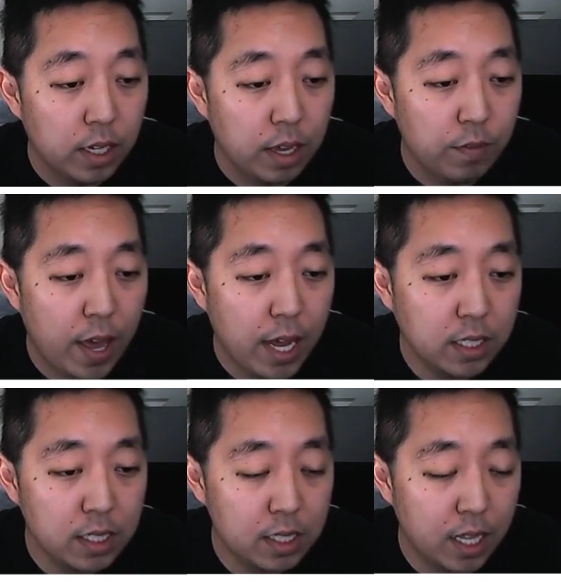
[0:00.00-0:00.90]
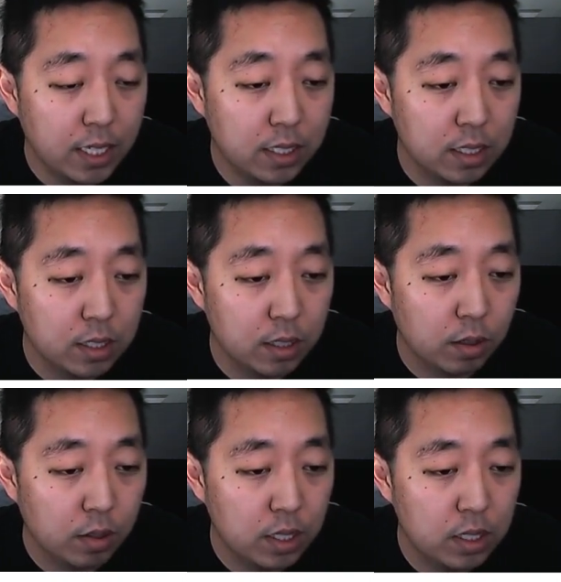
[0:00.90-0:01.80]
If X is less than
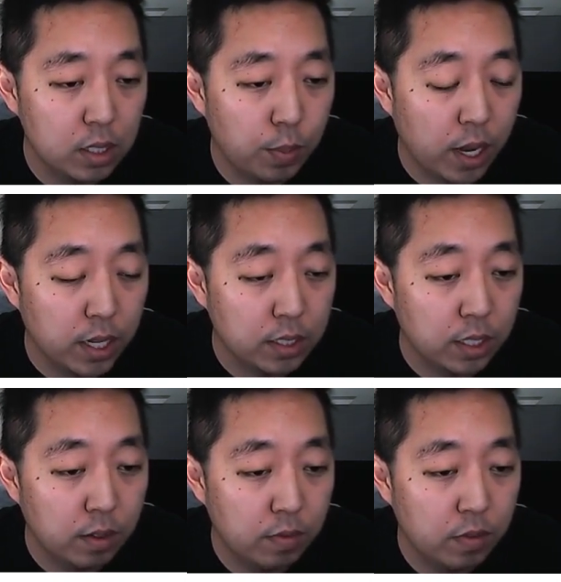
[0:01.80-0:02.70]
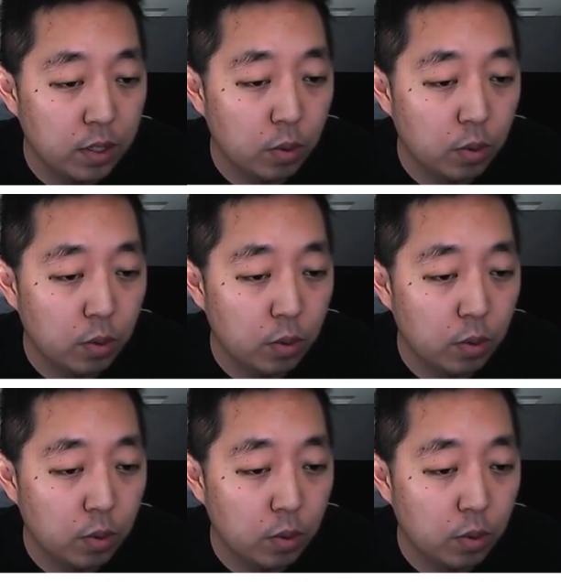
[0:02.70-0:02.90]
zero, this is positive.